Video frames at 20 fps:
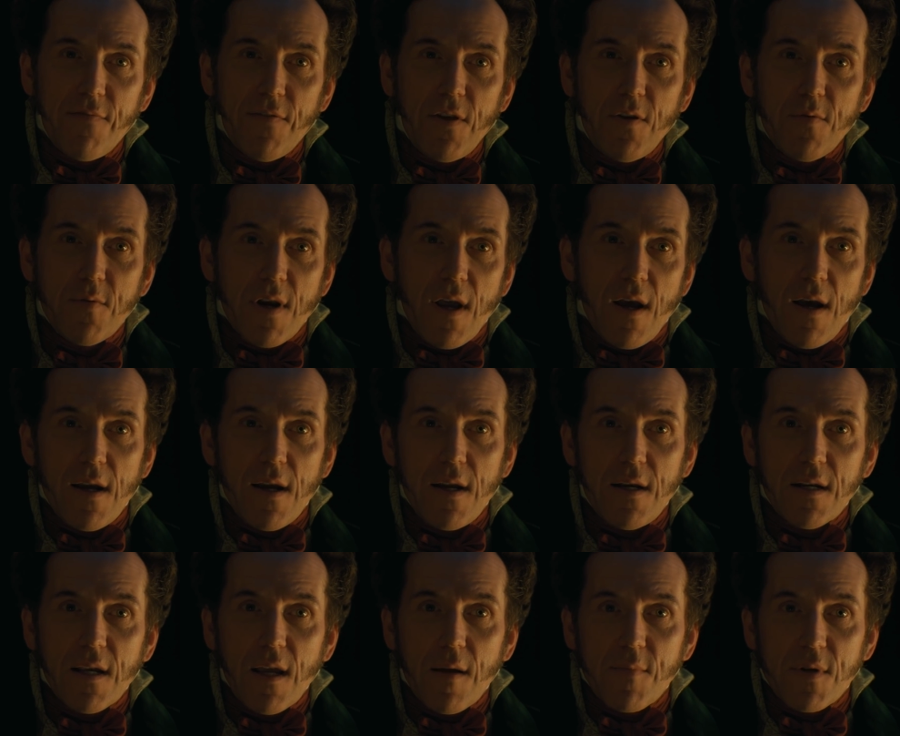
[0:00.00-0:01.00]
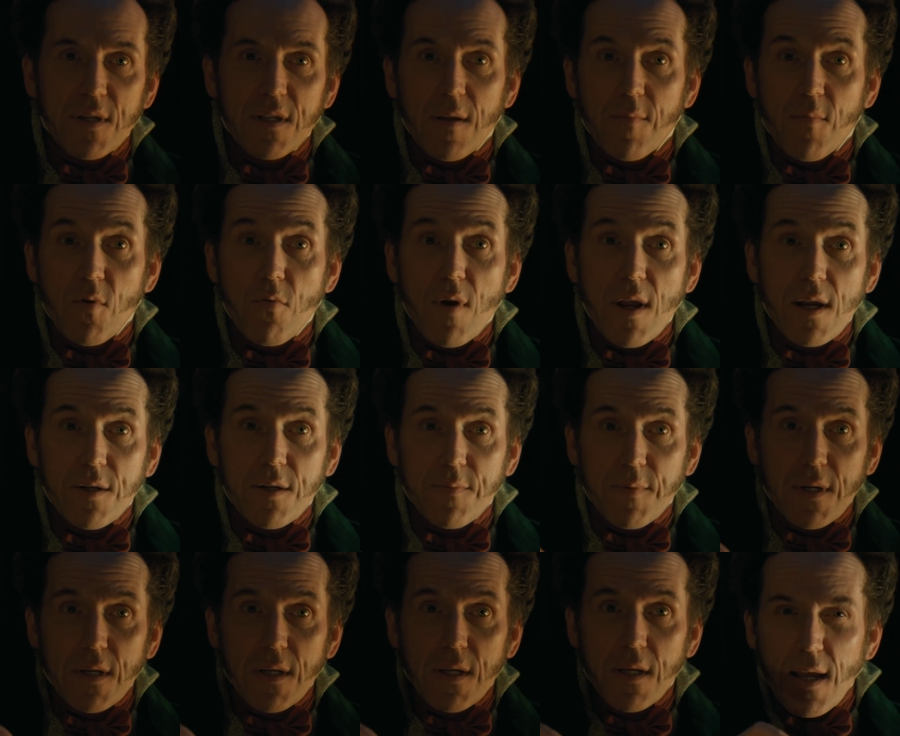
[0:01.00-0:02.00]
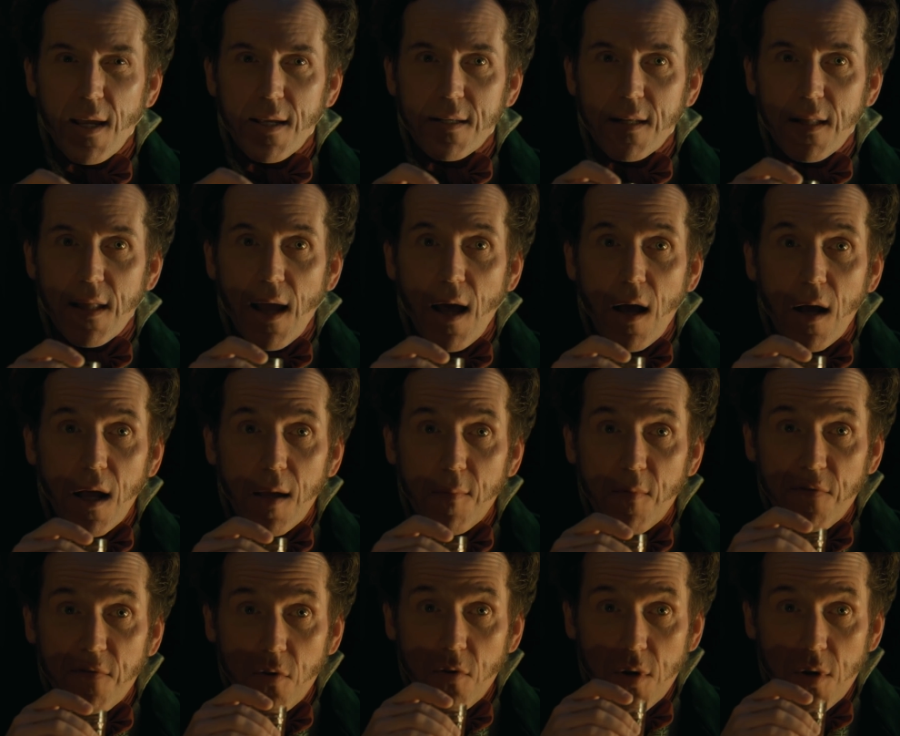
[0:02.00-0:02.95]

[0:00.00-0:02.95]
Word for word: for you and I to come to some arrangement as to the outcome of